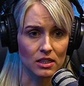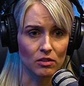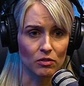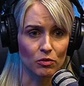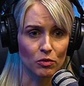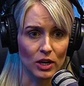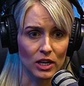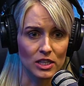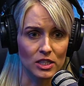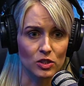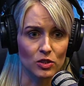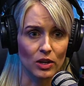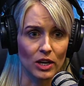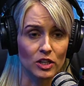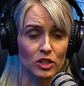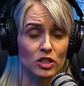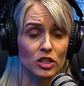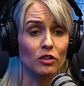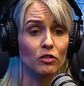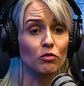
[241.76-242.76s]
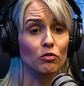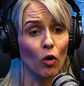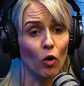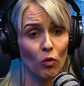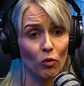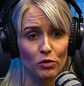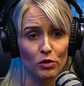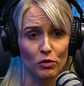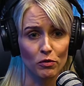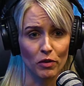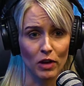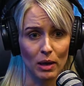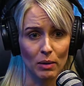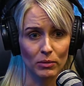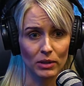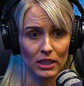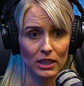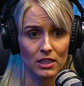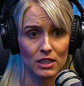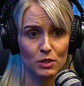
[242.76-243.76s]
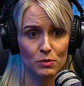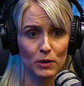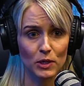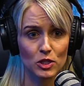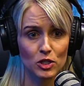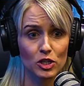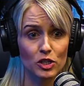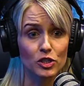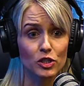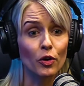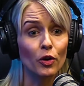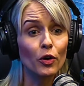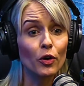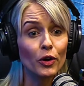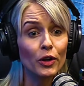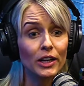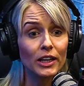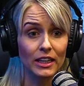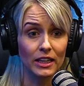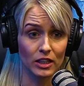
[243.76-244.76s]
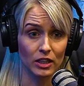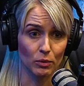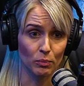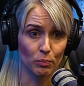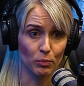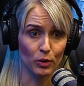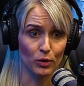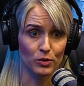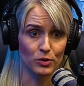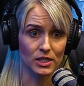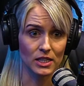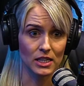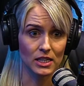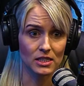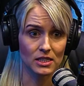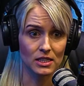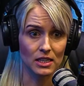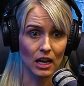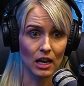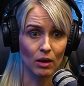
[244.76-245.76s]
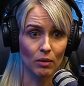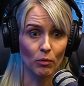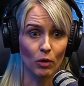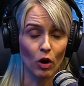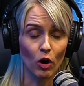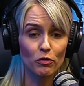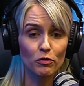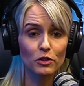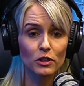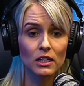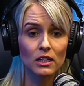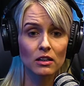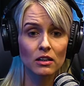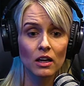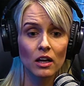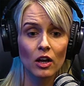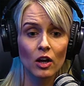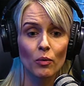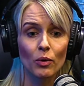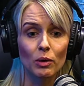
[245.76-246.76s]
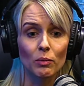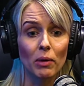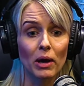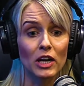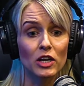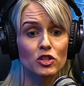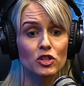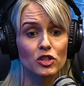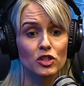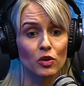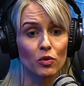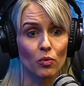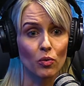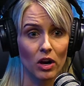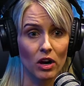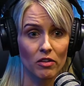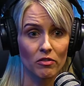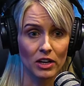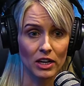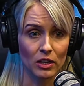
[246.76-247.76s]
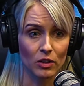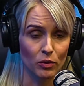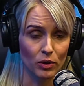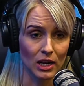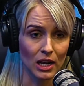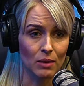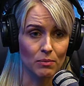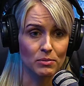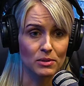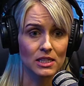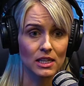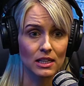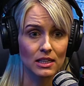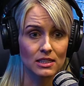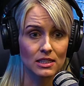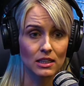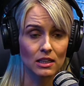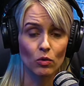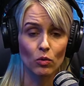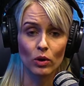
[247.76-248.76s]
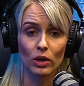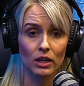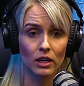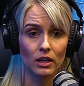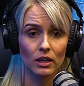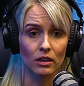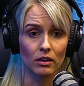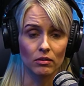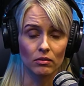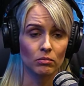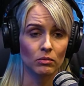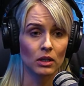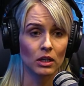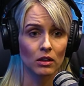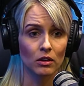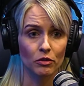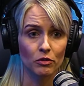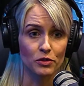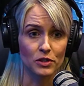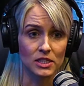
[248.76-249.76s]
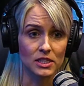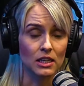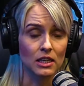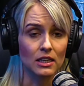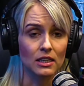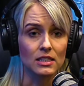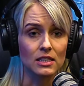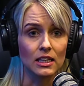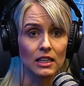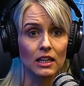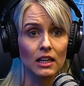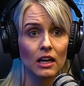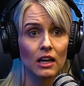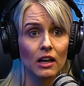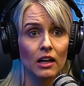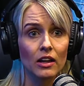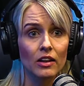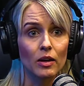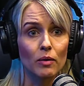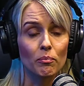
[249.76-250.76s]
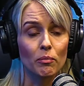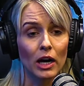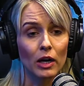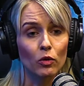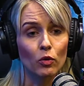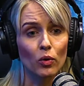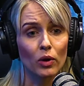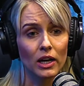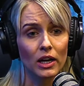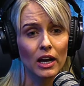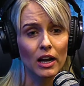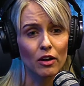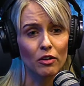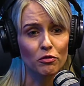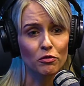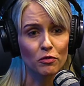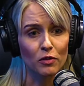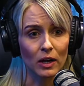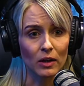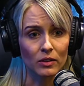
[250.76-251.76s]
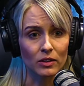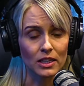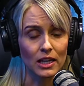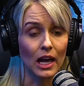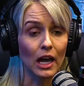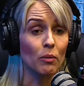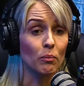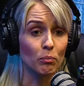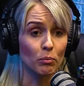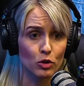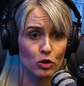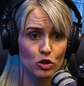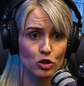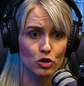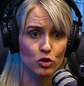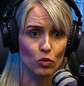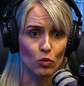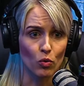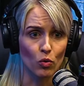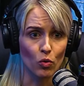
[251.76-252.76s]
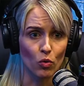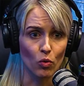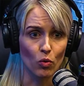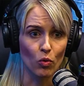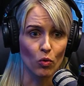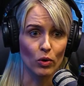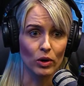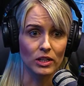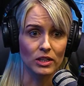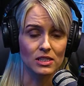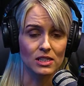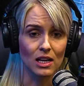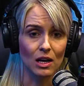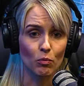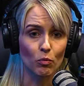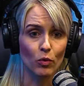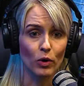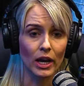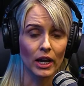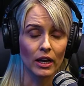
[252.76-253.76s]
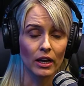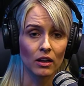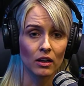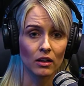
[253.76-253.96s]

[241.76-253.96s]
for us to actually involve the family, especially so early in the process. Often, when patients arrive at a rehab setting or at any facility, they might already have felt ambushed or in some way